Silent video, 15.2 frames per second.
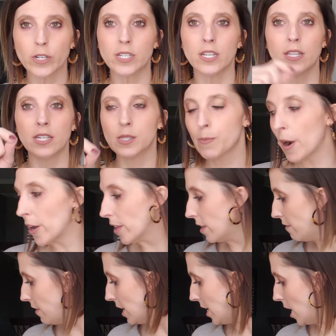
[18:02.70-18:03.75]
to this part of
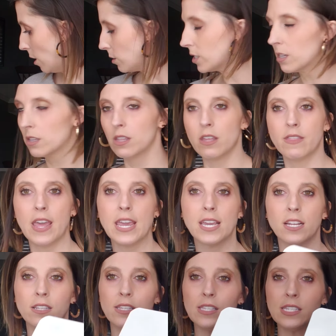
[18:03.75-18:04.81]
the video so that they
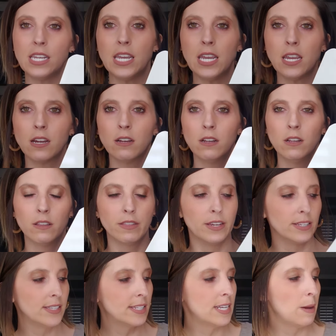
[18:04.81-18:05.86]
can see
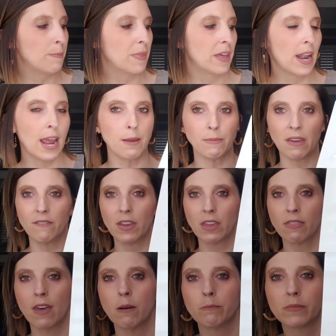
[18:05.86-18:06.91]
this tip that I am
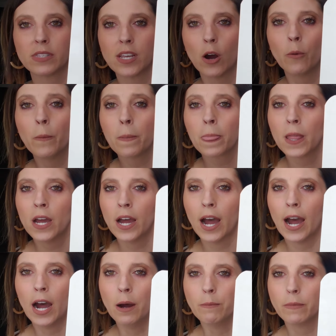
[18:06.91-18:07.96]
giving them. So
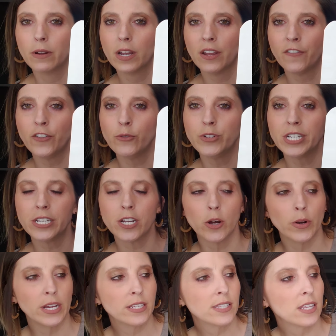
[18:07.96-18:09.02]
if you did
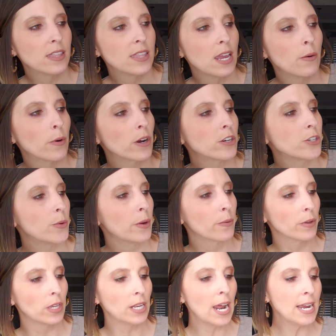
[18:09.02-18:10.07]
notice that they were doing
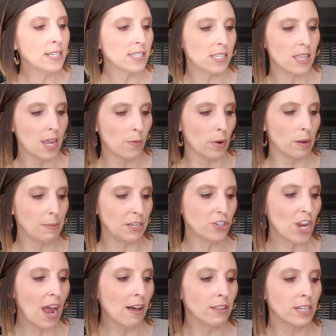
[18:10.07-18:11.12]
really nice and they want to be
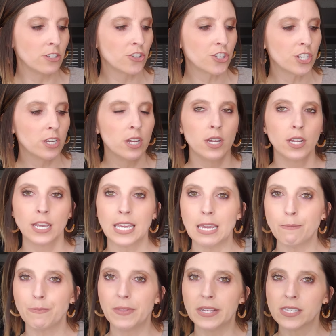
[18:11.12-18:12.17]
challenged,
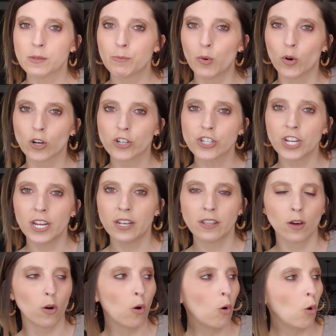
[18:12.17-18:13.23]
keep this portion,
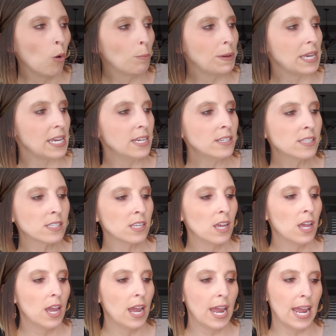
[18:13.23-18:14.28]
the whole piece,
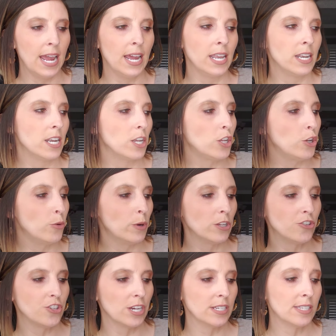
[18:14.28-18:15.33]
and you would
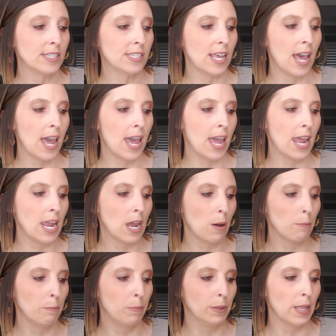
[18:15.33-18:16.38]
just say
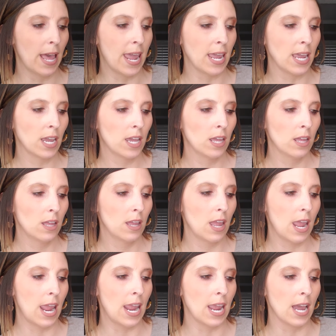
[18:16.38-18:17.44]
blank
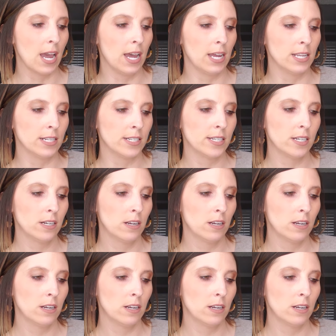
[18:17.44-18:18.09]
and